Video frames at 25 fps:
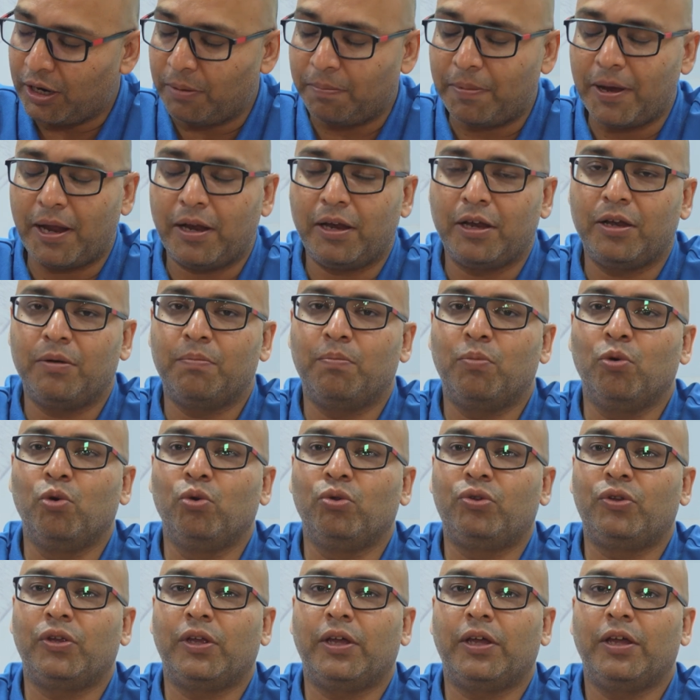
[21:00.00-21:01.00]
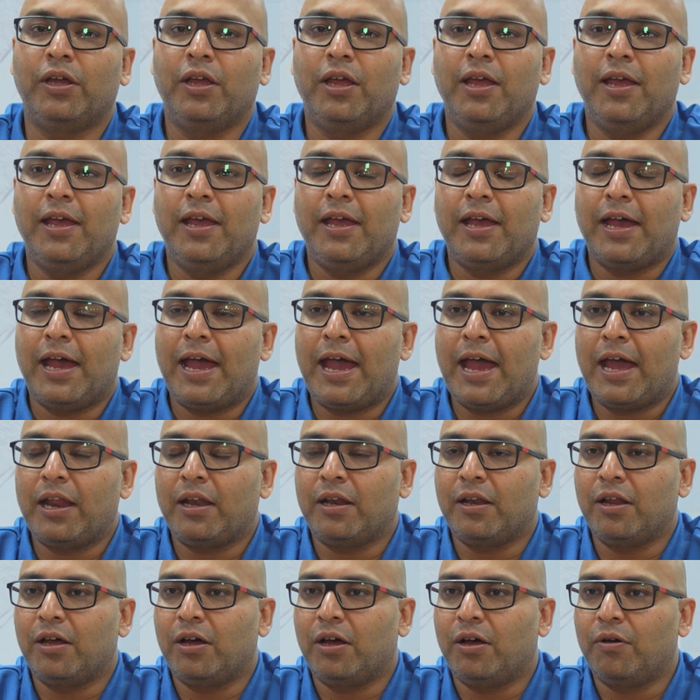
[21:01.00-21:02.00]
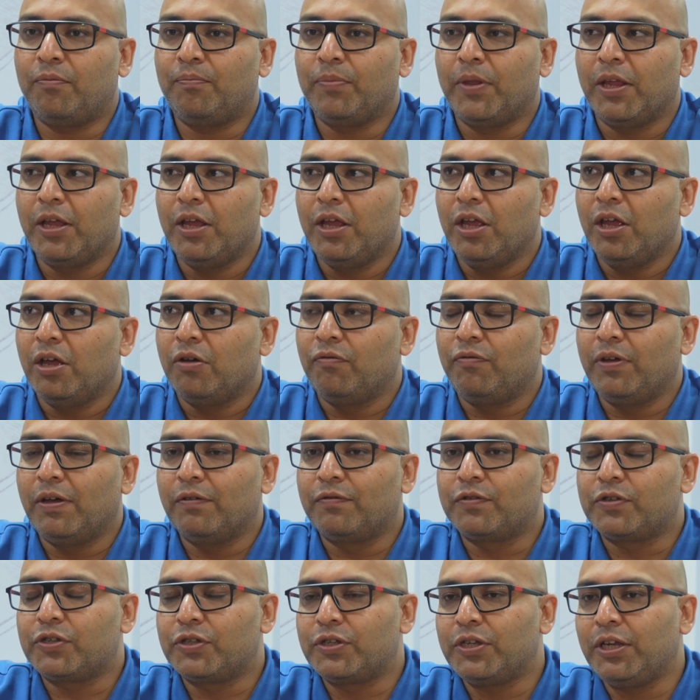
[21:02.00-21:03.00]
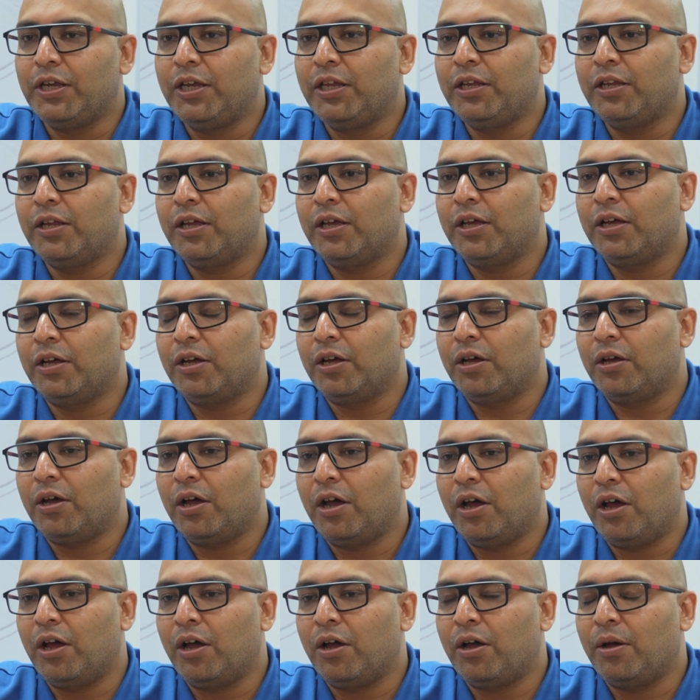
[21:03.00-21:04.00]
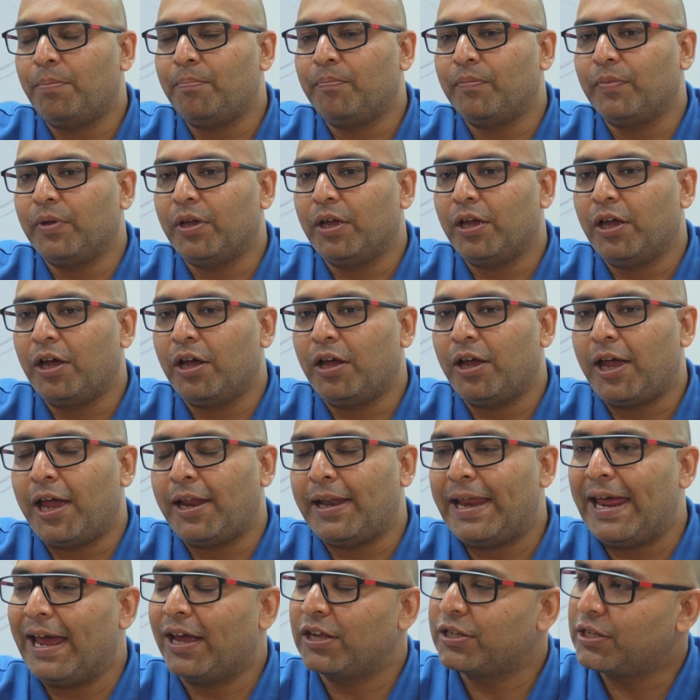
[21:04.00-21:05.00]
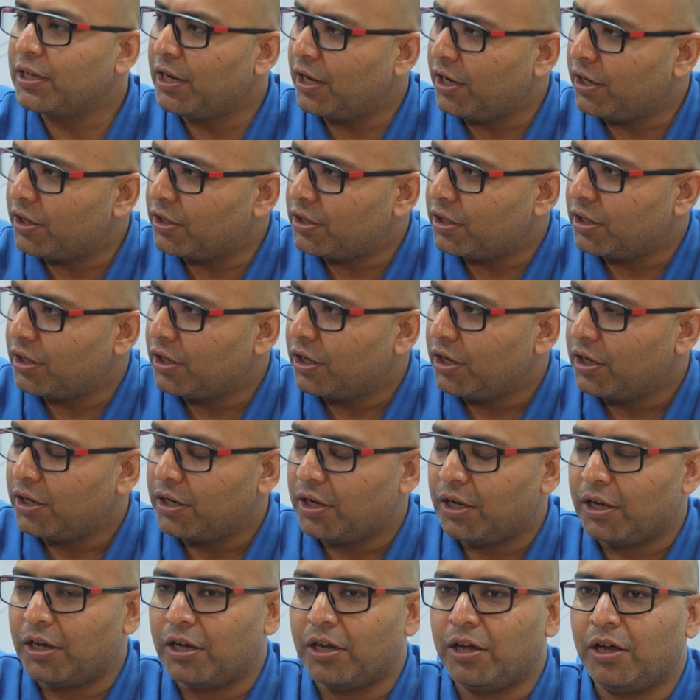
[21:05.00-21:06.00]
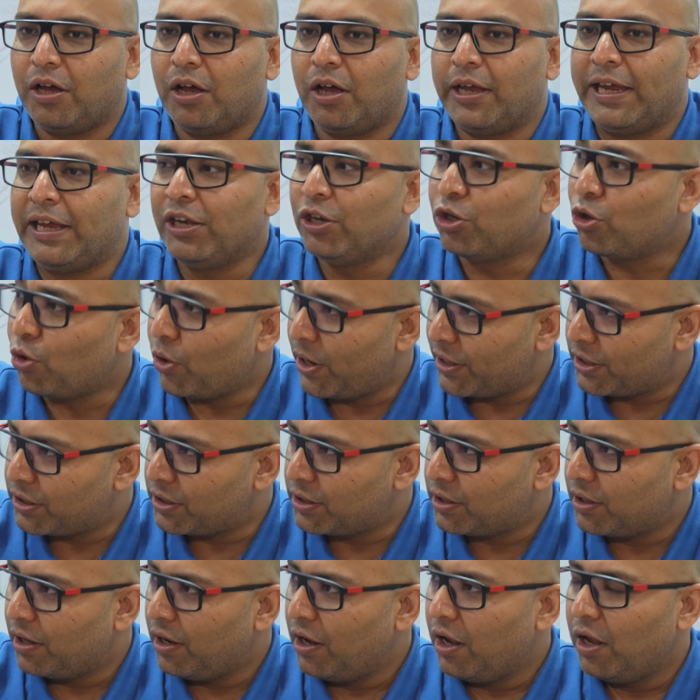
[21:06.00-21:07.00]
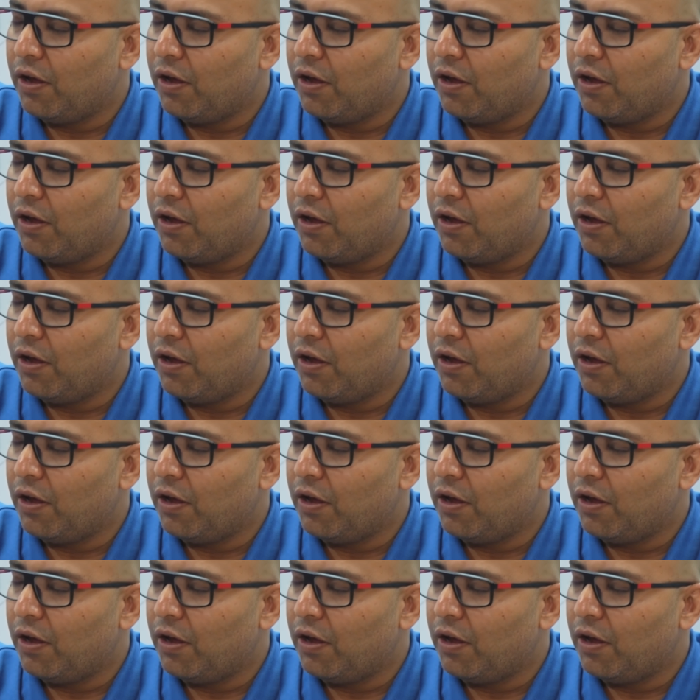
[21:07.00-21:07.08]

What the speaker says: independent booth, and we have seen an excellent interest